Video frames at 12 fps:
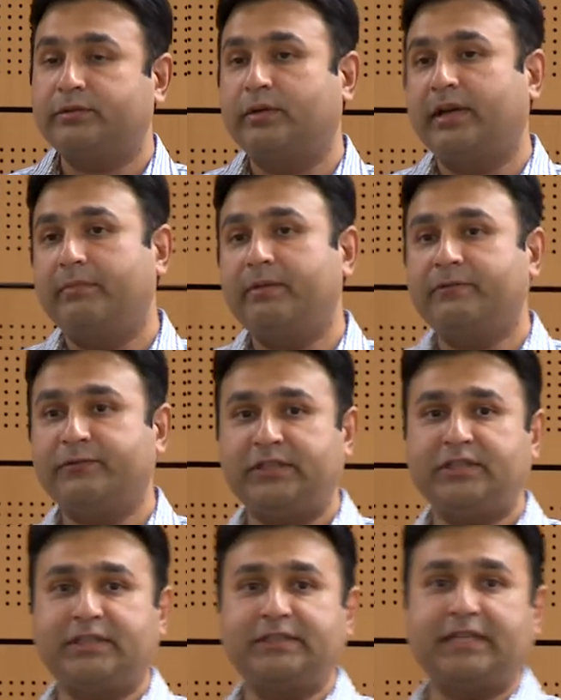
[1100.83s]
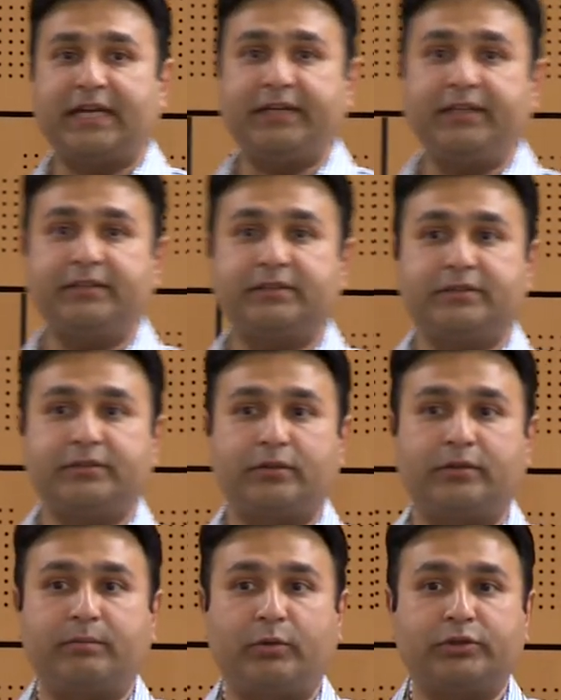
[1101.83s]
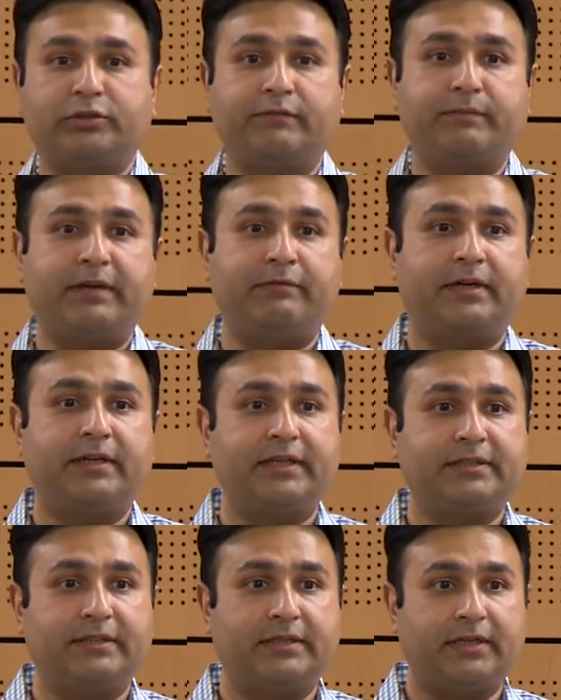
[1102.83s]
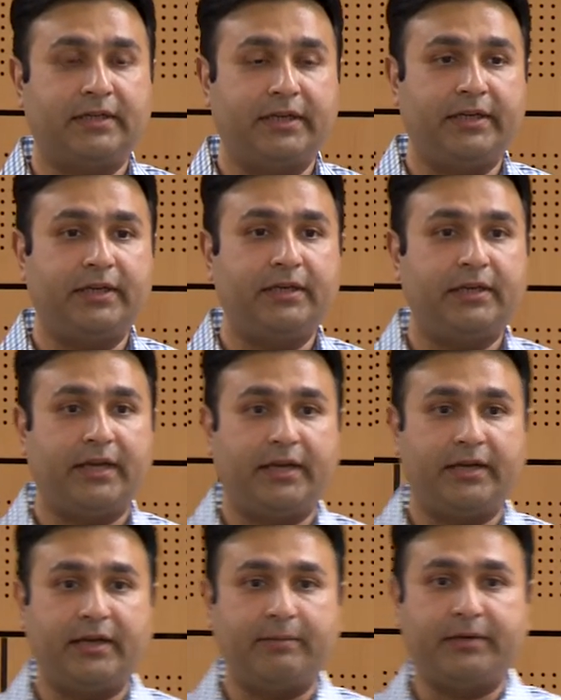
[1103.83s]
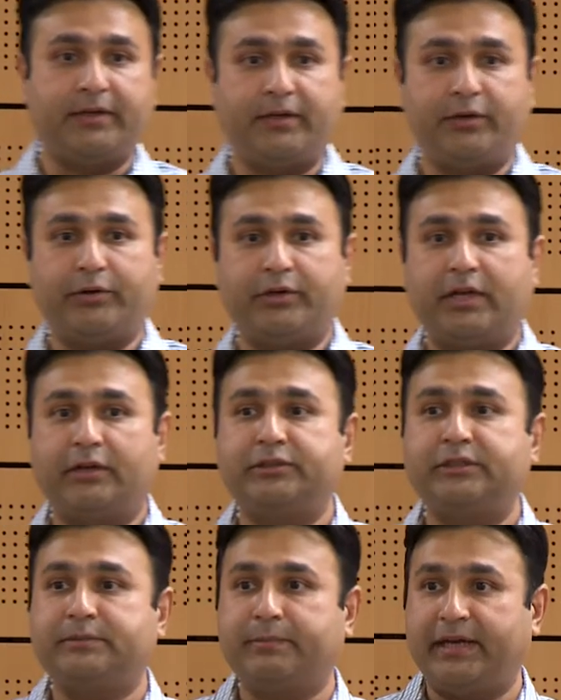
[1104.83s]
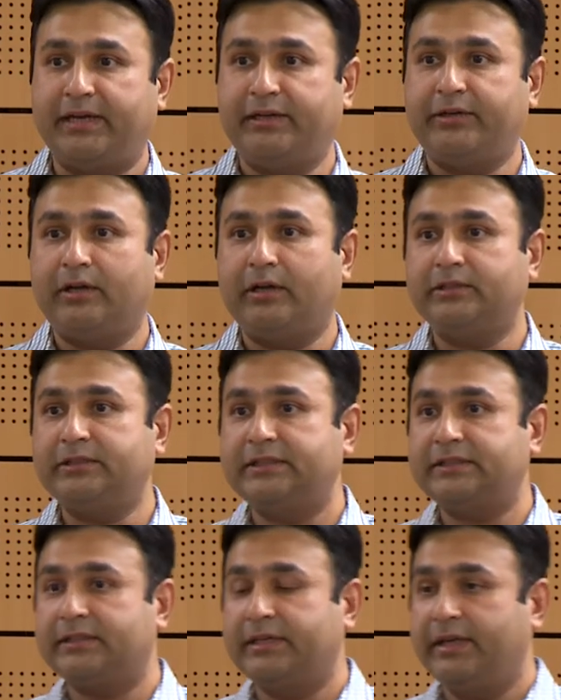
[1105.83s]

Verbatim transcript: So I'm a physician scientist. So most of my work is in the clinic and I'm a neonatologist, perinatologist.